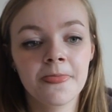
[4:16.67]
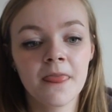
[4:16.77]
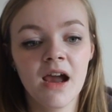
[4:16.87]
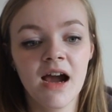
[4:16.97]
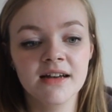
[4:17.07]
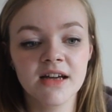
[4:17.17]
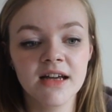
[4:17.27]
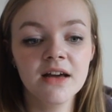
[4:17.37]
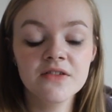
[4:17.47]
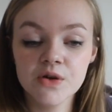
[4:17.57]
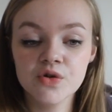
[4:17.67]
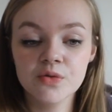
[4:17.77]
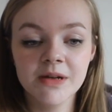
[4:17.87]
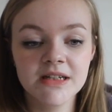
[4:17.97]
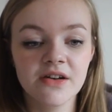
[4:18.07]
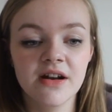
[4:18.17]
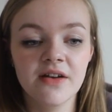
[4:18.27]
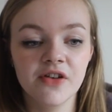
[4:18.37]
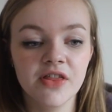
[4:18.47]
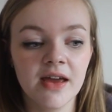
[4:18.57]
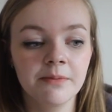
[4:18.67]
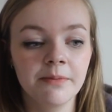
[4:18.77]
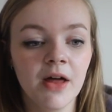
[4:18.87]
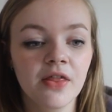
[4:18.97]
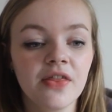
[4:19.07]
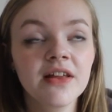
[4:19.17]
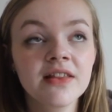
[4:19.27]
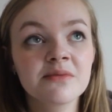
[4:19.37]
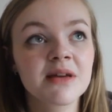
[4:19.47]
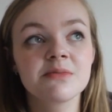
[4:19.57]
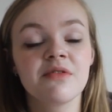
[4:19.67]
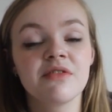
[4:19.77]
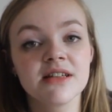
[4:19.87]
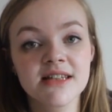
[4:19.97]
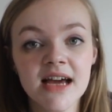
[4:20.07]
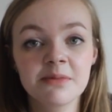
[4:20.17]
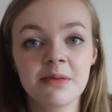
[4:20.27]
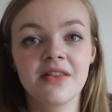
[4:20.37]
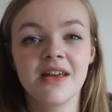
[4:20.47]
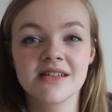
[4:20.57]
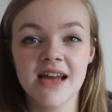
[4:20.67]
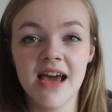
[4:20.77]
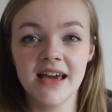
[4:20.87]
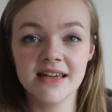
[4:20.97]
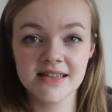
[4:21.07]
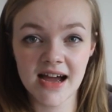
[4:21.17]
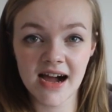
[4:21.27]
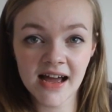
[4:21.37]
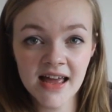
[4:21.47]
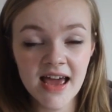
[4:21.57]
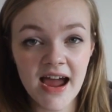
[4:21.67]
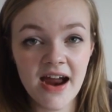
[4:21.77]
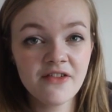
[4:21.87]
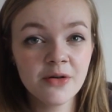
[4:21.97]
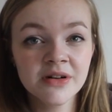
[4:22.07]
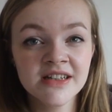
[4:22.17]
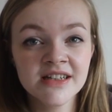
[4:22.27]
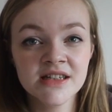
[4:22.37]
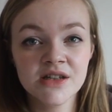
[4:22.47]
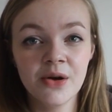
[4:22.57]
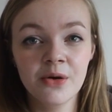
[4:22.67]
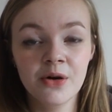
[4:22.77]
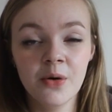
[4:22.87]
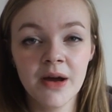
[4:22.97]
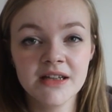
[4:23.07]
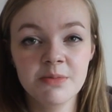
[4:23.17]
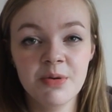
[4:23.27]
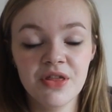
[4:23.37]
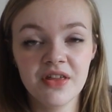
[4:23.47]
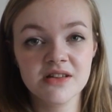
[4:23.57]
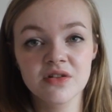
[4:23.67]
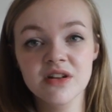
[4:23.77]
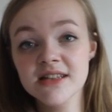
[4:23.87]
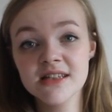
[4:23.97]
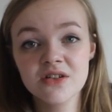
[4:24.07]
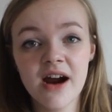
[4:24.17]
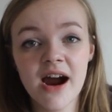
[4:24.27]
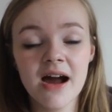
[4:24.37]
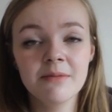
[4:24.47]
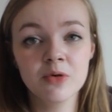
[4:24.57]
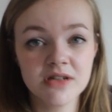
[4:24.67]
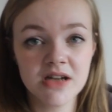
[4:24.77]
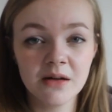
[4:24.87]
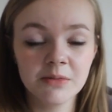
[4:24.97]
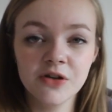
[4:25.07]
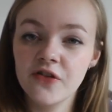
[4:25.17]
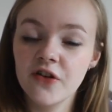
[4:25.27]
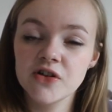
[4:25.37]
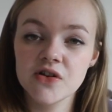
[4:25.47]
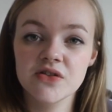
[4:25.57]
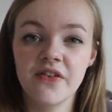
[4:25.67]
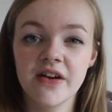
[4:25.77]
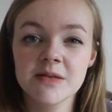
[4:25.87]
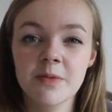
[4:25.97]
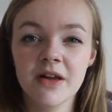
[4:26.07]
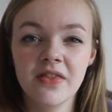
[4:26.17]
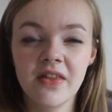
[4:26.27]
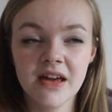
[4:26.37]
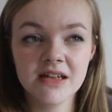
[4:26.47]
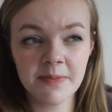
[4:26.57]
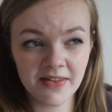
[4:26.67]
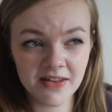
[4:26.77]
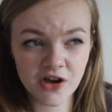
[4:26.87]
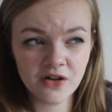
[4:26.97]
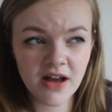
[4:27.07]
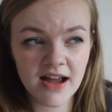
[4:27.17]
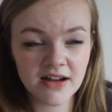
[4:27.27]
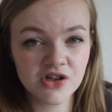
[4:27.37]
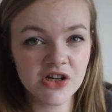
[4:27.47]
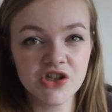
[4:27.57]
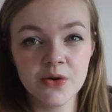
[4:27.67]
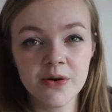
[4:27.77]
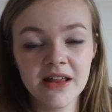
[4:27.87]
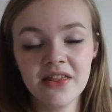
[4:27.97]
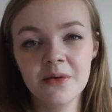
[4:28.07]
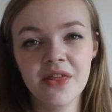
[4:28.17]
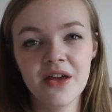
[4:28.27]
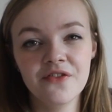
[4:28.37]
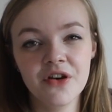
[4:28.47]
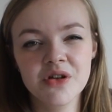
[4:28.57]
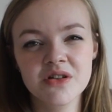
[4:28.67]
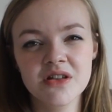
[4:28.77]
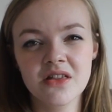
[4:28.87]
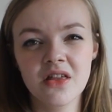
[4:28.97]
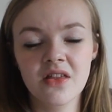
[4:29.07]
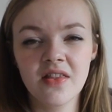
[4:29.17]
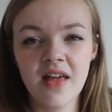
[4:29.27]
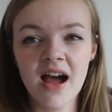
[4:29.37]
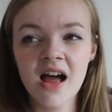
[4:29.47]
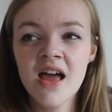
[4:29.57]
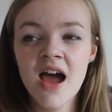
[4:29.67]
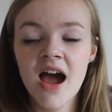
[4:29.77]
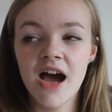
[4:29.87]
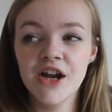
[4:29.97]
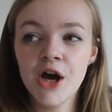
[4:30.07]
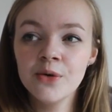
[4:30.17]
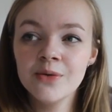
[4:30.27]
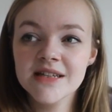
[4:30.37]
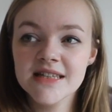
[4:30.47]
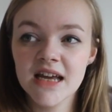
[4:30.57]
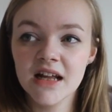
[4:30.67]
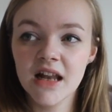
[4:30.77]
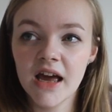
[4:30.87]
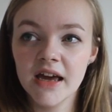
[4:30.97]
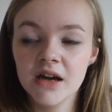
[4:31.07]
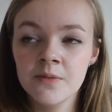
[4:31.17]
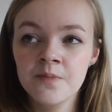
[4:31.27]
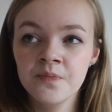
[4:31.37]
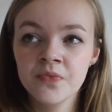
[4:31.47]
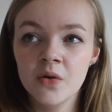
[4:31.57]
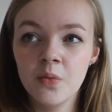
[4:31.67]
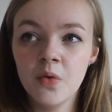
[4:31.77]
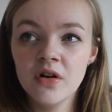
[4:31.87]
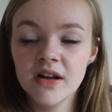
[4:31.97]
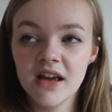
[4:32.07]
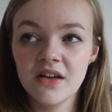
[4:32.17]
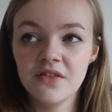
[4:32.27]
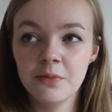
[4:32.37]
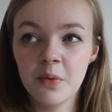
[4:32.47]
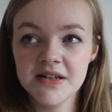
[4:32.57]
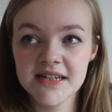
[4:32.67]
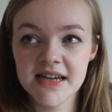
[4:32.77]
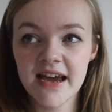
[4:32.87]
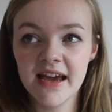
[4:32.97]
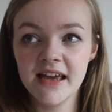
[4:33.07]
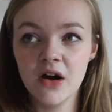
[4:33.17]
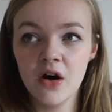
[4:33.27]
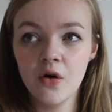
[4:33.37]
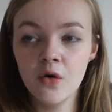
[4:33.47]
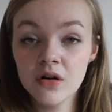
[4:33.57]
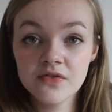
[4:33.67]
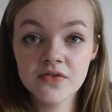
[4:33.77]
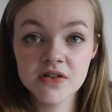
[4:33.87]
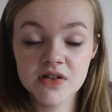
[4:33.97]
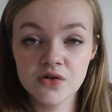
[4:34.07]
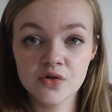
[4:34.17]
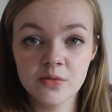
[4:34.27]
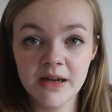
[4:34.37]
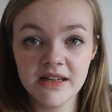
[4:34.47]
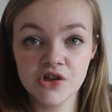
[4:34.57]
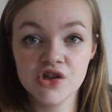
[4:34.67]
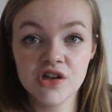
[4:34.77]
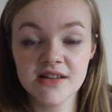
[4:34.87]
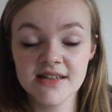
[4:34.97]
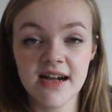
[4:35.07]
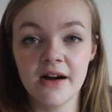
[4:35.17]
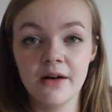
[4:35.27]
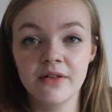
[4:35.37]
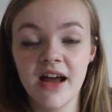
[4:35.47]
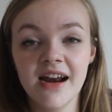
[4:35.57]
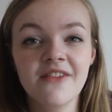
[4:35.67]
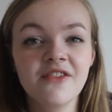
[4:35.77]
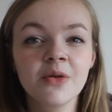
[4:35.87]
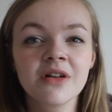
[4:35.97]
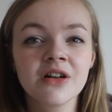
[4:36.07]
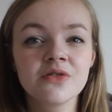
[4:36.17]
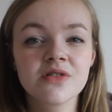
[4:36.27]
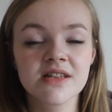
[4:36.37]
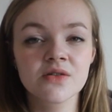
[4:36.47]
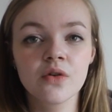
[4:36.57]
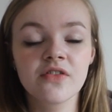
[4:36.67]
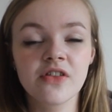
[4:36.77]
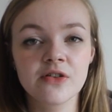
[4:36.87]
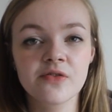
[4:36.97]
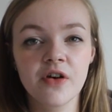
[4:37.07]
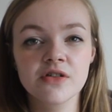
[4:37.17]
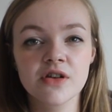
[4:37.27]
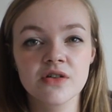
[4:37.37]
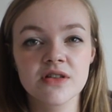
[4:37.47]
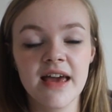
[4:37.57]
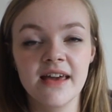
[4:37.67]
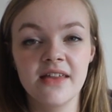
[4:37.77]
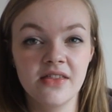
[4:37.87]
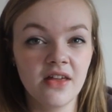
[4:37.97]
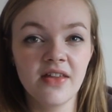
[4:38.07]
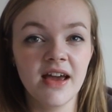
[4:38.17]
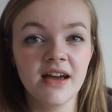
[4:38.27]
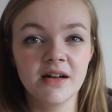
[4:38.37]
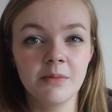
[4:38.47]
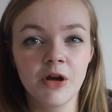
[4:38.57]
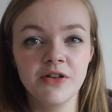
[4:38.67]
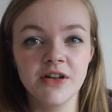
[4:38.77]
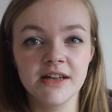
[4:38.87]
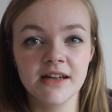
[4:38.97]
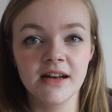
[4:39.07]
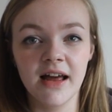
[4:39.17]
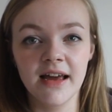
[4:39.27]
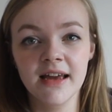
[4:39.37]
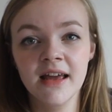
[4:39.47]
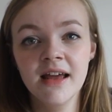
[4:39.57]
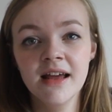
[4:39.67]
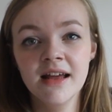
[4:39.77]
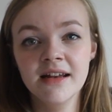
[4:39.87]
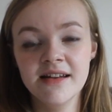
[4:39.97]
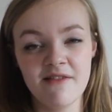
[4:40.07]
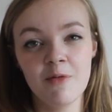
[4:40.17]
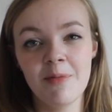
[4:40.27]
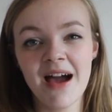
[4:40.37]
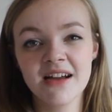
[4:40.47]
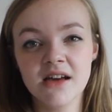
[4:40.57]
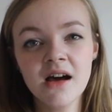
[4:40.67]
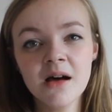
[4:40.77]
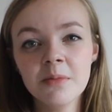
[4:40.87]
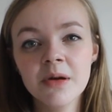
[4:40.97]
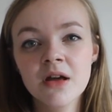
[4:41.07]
and I love social media and everything, but the thing that makes me really sad about the internet is that everyone is so quick to put things on Instagram or to upload photos to Facebook and things, but they don't actually do anything with their photos other than that. And I always think, like, what if one day all of the social media shuts down and everyone loses all of those photos that they had uploaded and like never backed up?